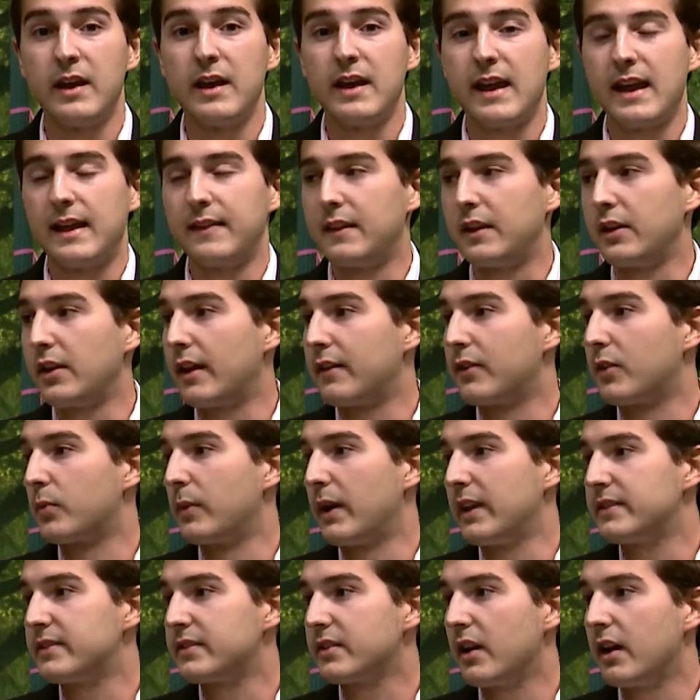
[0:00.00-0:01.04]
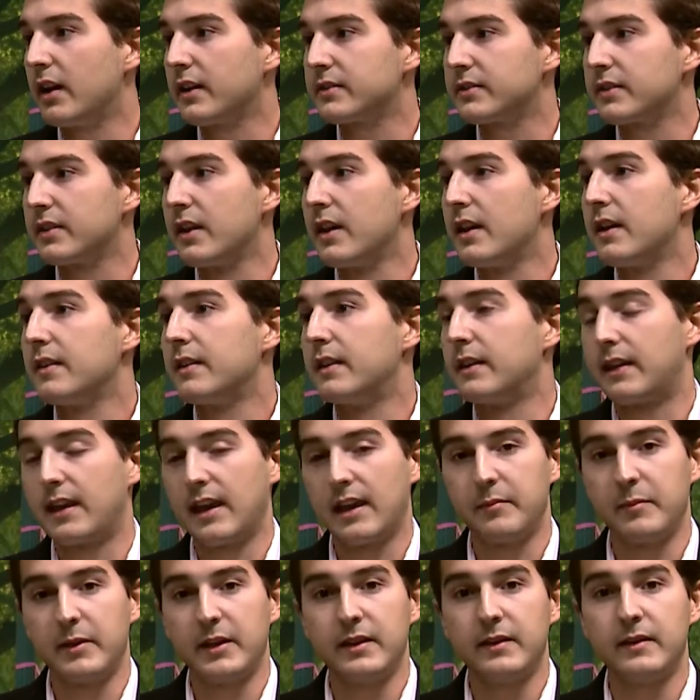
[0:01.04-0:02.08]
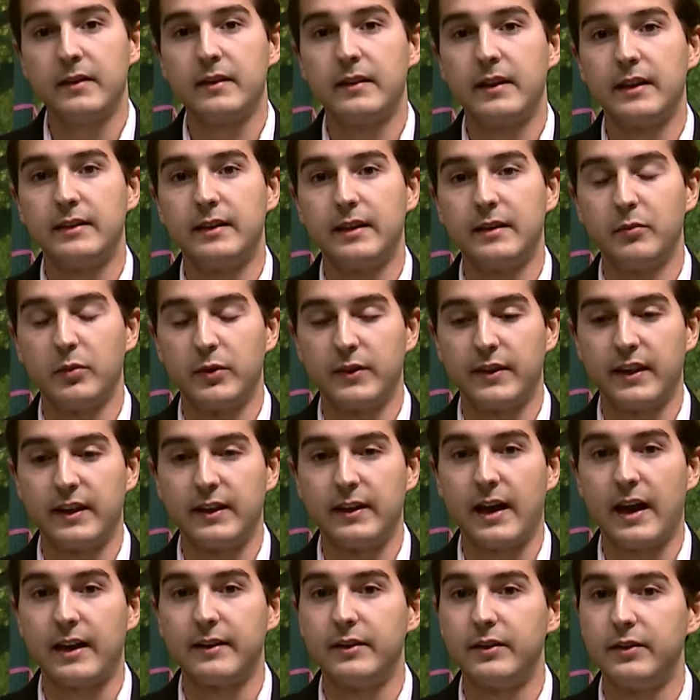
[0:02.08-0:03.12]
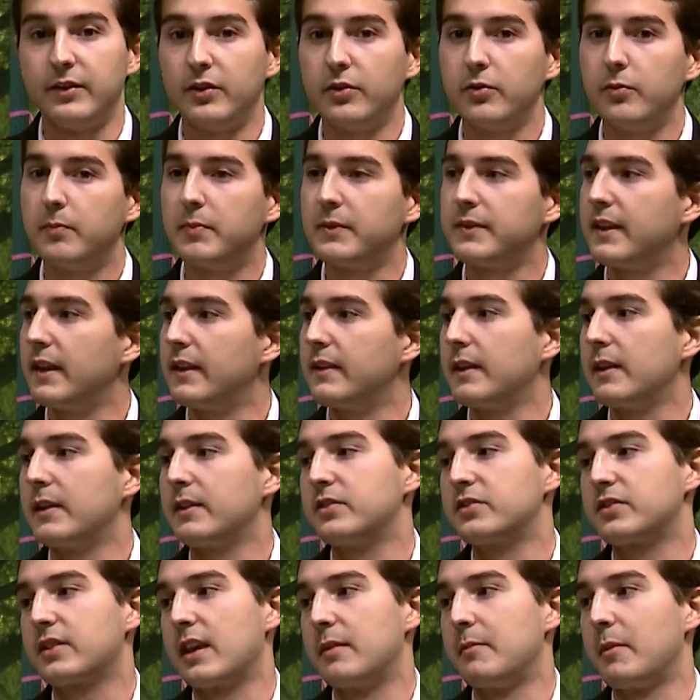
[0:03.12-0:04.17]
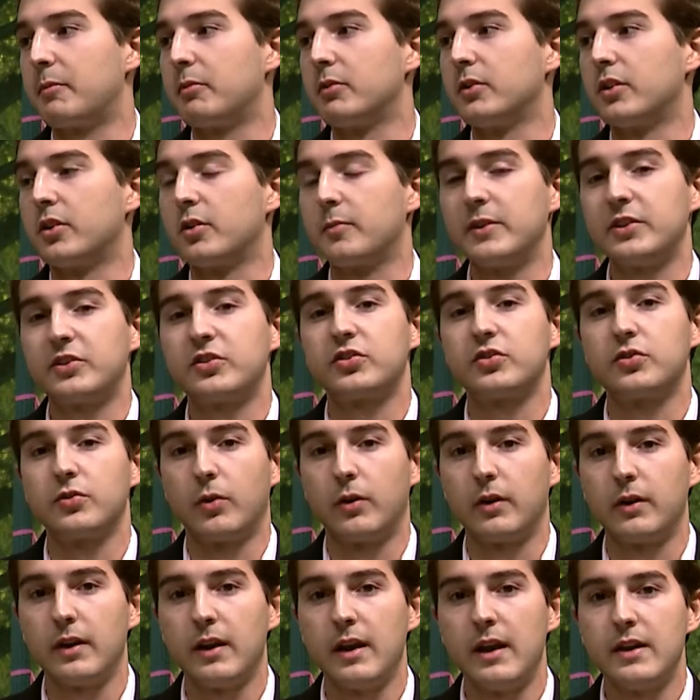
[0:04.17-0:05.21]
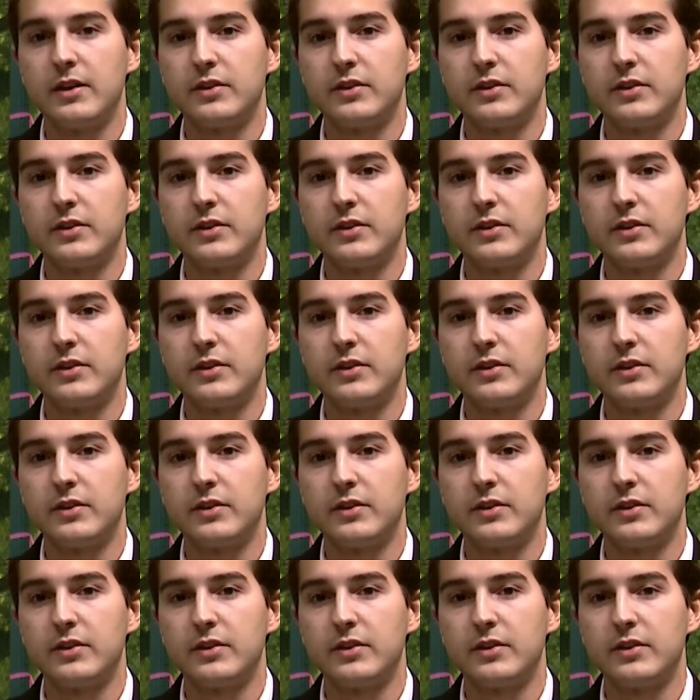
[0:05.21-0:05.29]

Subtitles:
And then you had the Red Sox. They came in, they did what they had to do, but then they just came up a little bit short.